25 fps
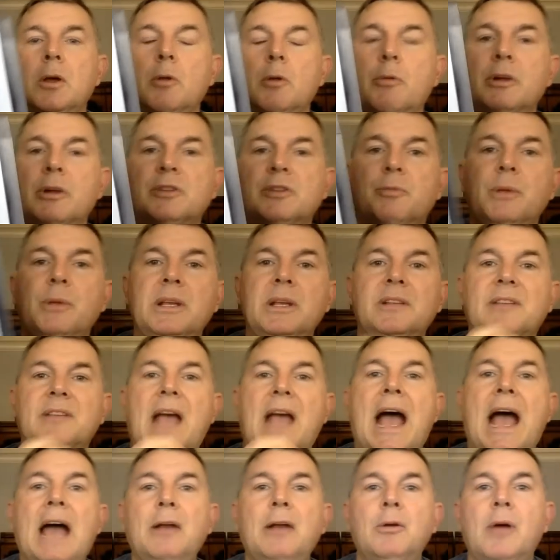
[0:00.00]
which means
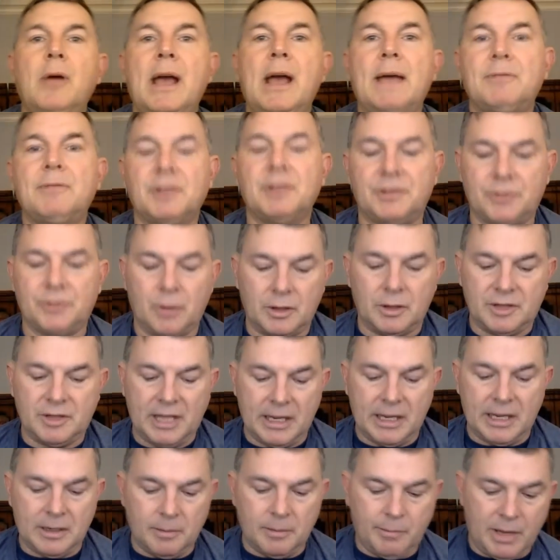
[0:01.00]
I don't have to start
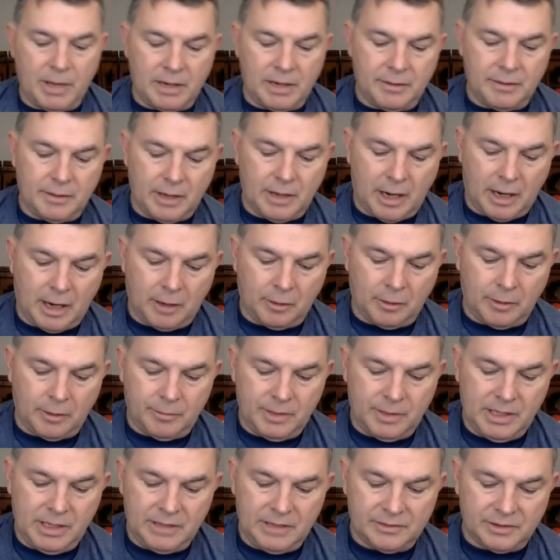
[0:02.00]
taking R
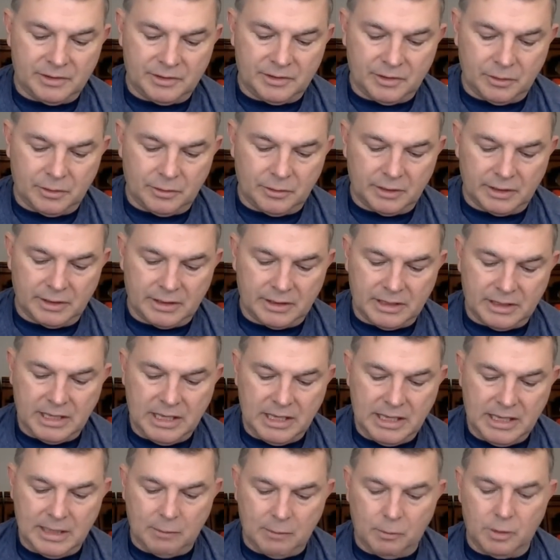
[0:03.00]
M Ds until the
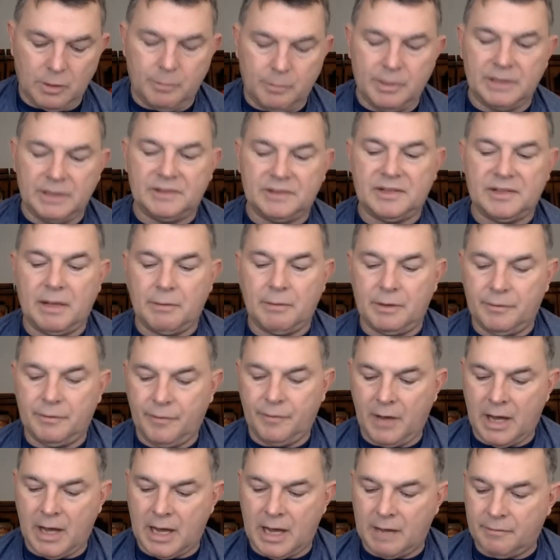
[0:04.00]
king would have been
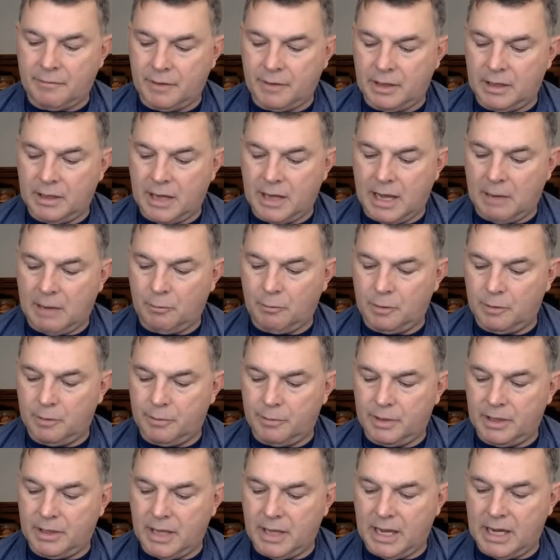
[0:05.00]
seventy-five and I would
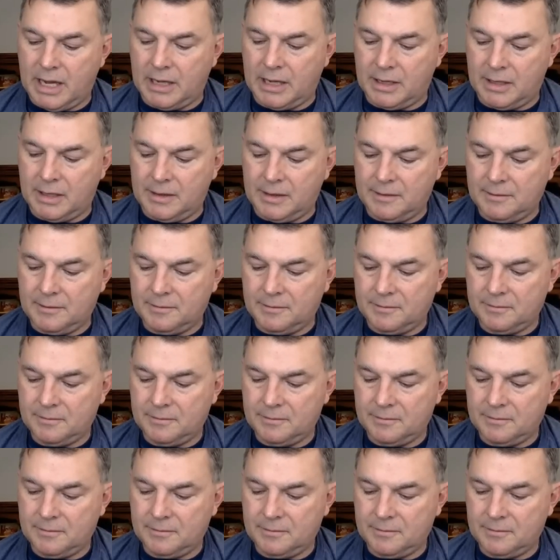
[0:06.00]
have been eighty.